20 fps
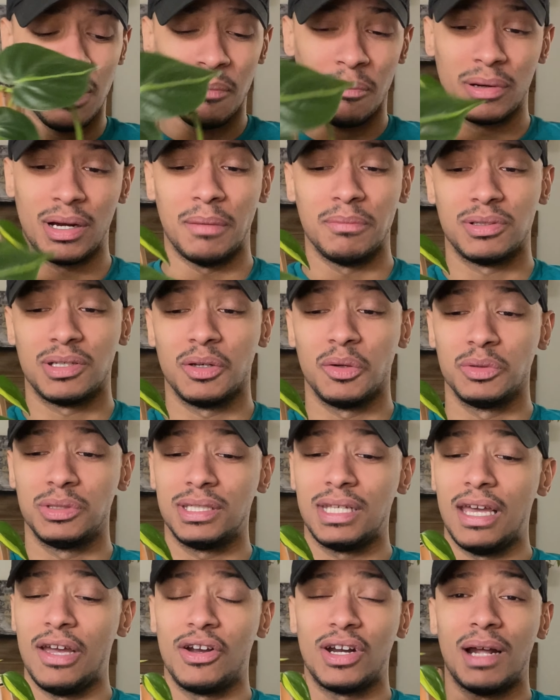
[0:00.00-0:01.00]
but I'm so
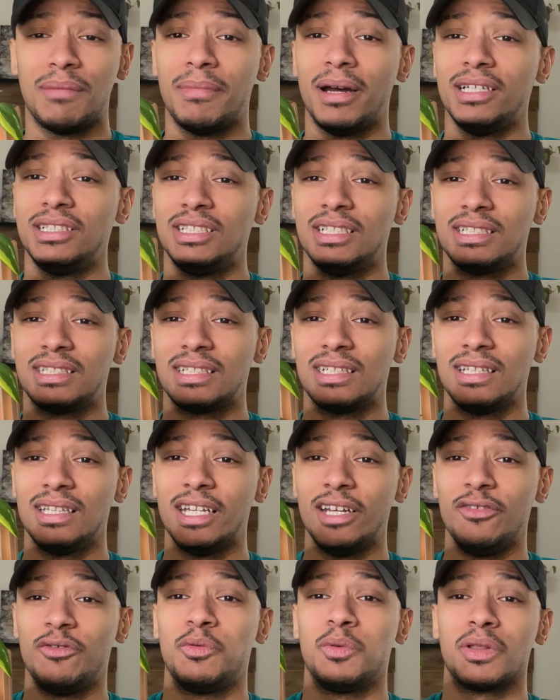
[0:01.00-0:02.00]
scared I might just
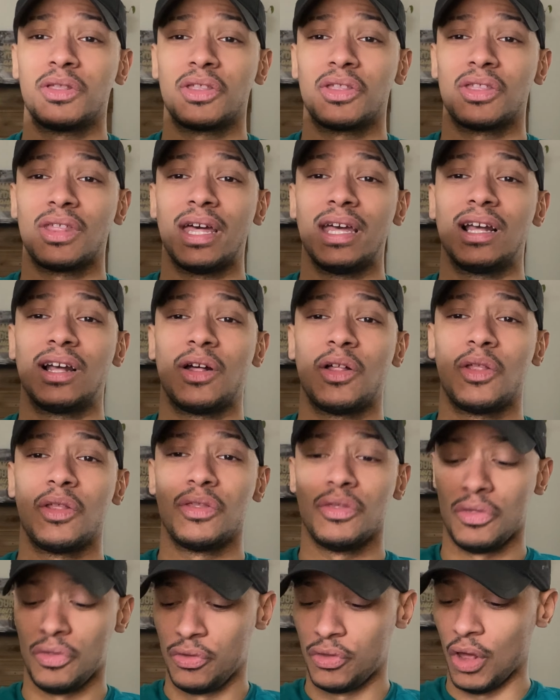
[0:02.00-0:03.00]
live with like
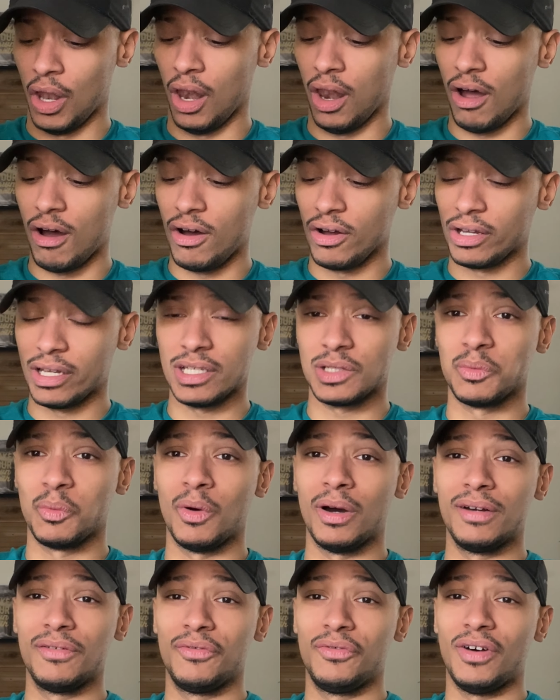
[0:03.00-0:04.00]
the longest
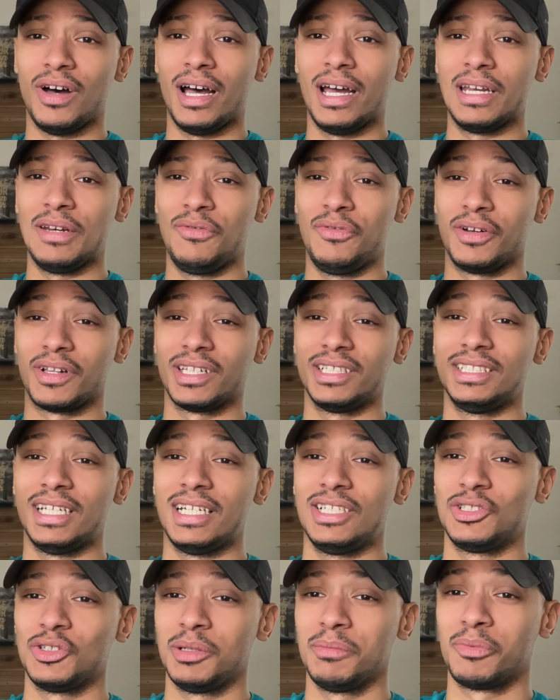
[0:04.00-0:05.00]
one vine
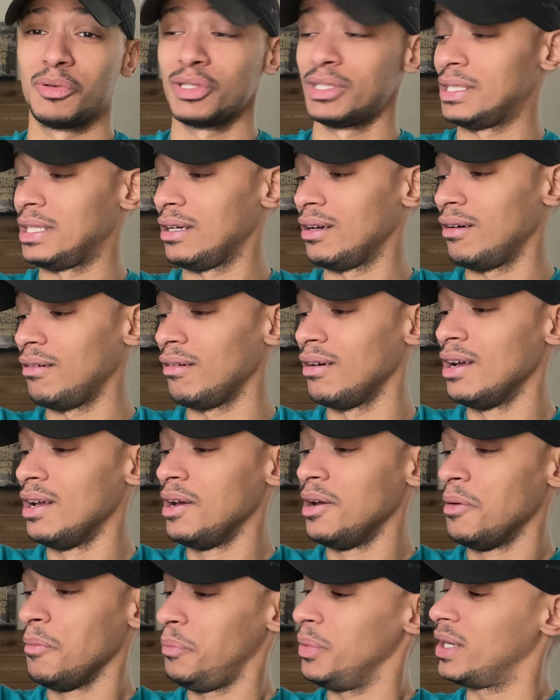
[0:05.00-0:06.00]
Philodendron Brazil
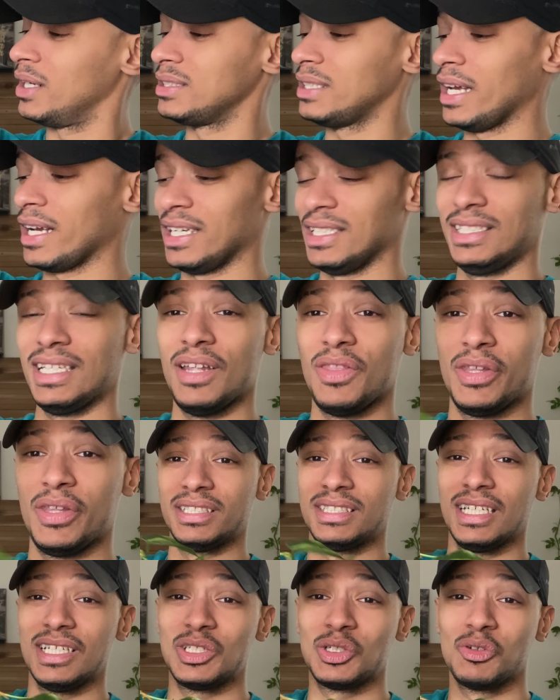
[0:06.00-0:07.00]
because like I said,
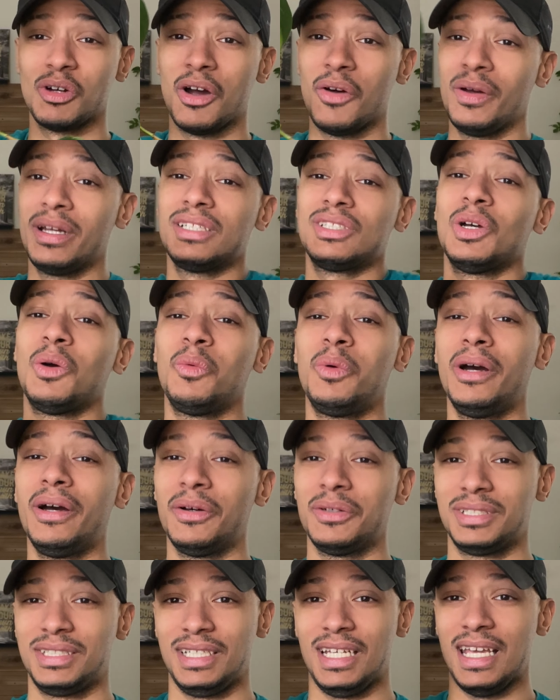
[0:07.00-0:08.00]
is growing, so
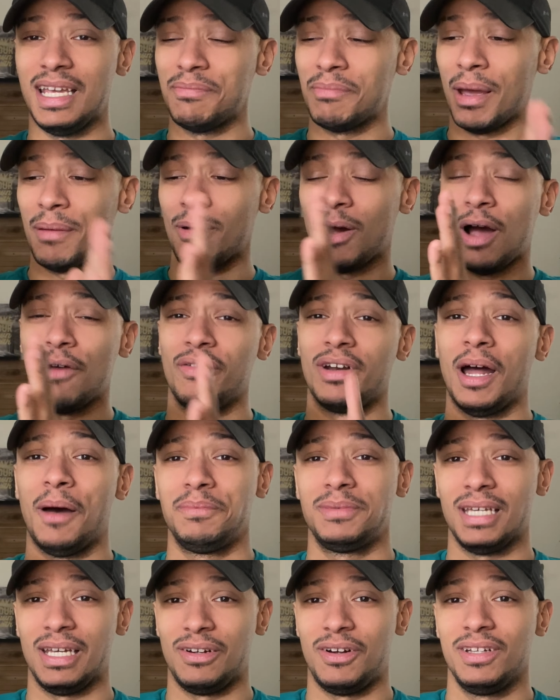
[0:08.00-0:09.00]
we'll see. Maybe I'll have an
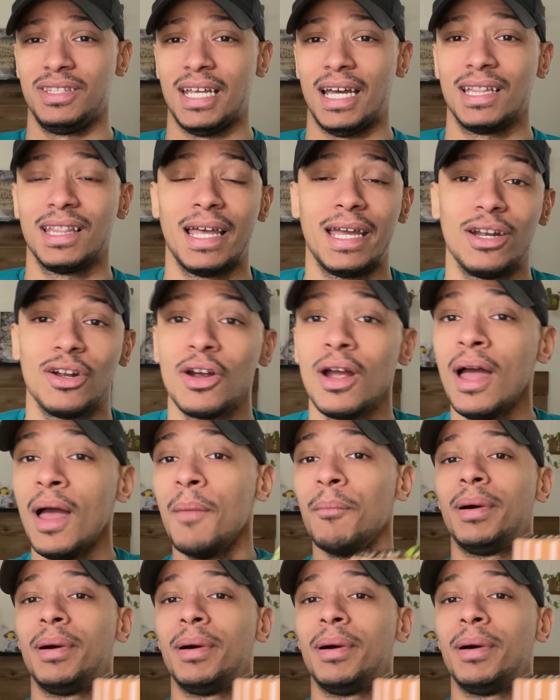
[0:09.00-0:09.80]
update on that later.